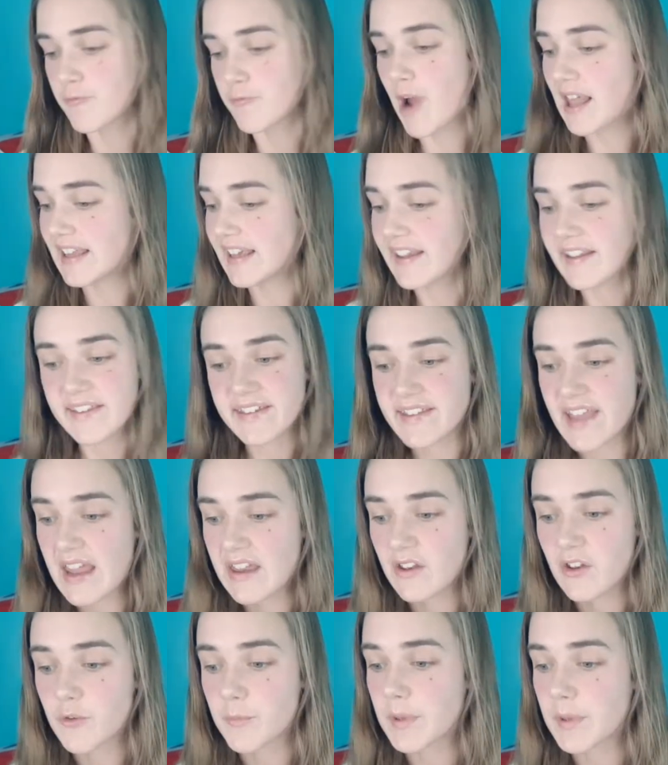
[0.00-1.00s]
rally
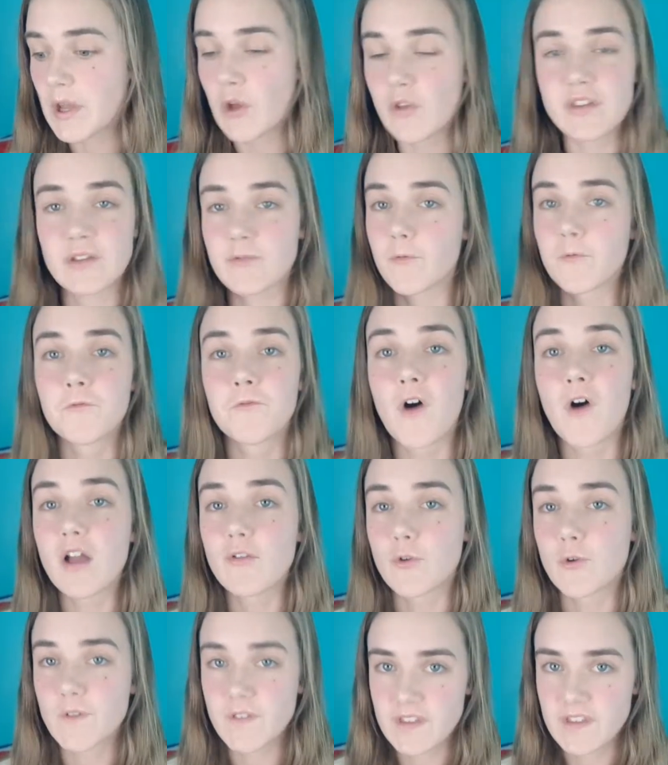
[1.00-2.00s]
extended beyond even
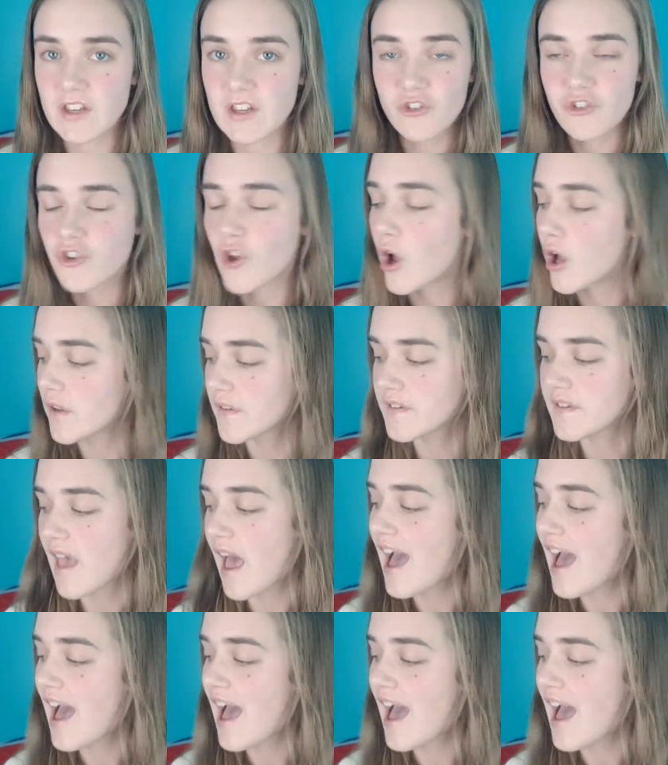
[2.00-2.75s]
five or six shots,